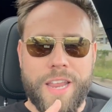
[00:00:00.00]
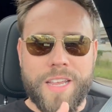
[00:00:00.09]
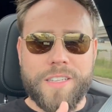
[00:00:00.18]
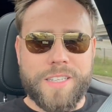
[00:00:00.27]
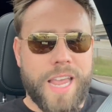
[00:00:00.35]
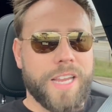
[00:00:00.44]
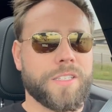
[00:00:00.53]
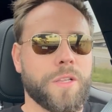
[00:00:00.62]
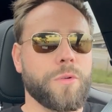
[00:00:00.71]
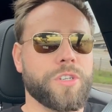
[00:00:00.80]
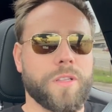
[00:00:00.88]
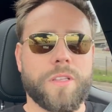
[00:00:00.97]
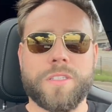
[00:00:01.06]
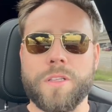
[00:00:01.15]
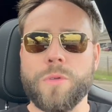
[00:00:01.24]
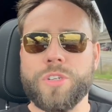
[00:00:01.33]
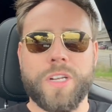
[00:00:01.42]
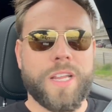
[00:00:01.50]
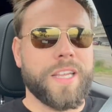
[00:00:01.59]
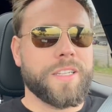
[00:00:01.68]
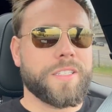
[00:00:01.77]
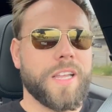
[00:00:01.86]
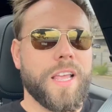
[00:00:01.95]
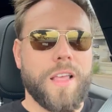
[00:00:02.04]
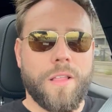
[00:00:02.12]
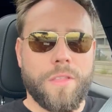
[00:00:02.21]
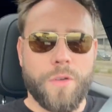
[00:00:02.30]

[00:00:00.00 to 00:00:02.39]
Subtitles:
is a solution. The solution is the